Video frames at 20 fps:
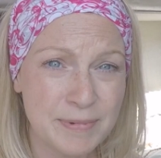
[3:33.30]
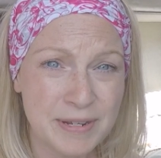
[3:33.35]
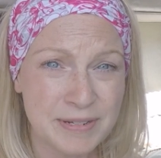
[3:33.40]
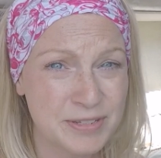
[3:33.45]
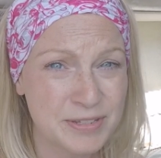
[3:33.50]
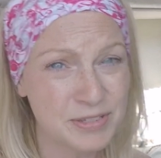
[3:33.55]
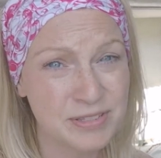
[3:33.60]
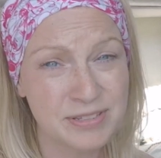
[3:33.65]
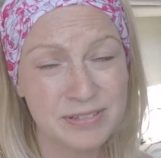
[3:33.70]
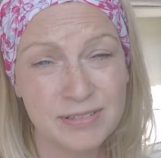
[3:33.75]

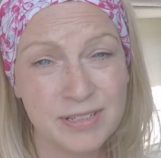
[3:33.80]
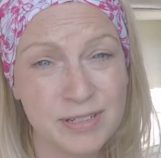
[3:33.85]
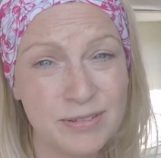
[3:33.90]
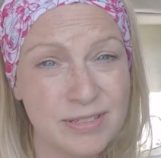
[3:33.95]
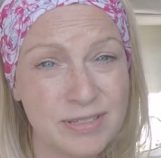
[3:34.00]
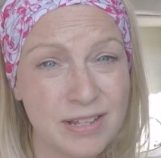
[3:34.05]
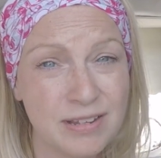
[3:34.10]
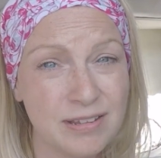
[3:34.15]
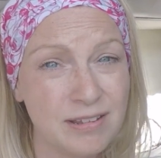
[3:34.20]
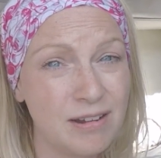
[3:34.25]
it doesn't
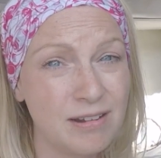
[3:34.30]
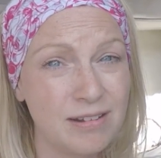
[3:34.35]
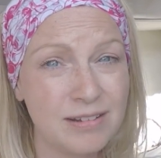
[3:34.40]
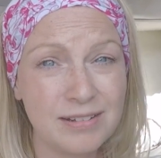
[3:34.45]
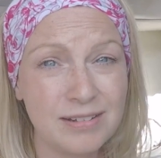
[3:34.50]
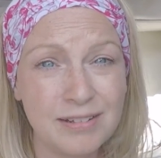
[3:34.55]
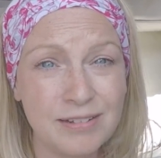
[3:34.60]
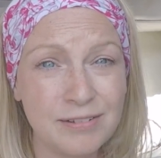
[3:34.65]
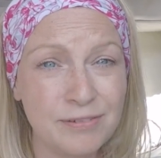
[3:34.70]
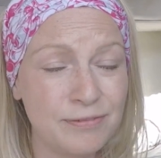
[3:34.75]
use a lot
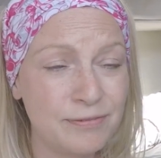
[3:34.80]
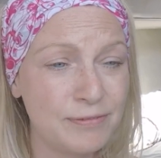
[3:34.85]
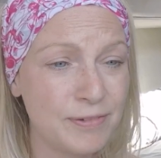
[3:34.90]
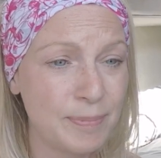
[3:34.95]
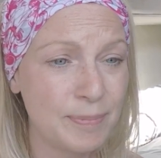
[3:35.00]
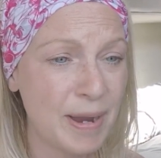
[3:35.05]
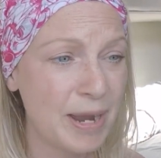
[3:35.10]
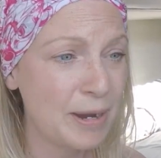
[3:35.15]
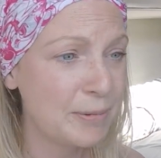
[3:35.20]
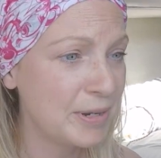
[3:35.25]
of
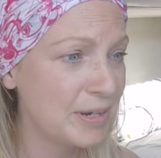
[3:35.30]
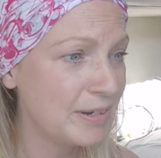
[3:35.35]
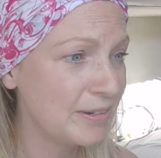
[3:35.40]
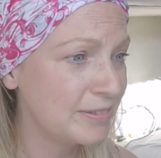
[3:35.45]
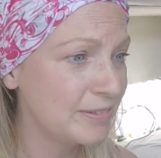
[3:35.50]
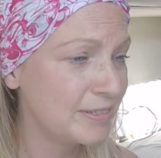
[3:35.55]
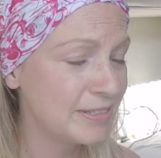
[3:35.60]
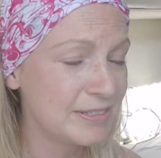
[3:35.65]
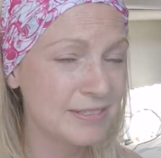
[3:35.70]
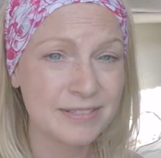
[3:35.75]
power,
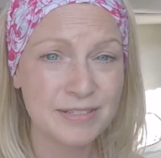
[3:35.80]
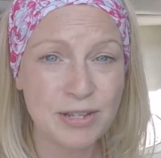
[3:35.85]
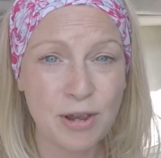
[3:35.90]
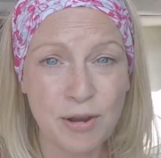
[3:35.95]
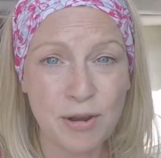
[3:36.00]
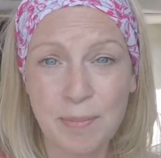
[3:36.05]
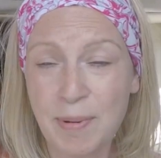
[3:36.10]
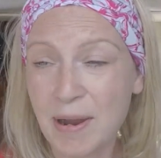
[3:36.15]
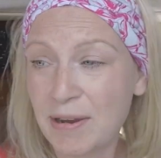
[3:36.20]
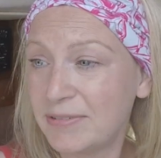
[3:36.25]
this
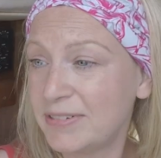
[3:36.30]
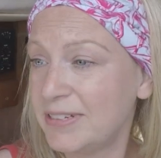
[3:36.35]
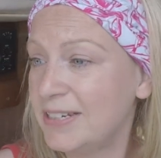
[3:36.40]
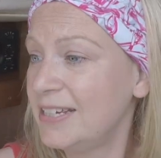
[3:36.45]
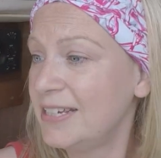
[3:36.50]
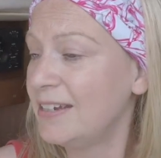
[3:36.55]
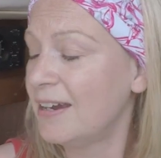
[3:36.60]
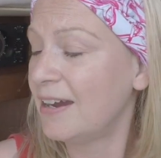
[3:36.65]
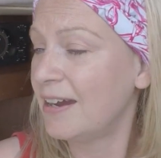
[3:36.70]
yacht, apparently.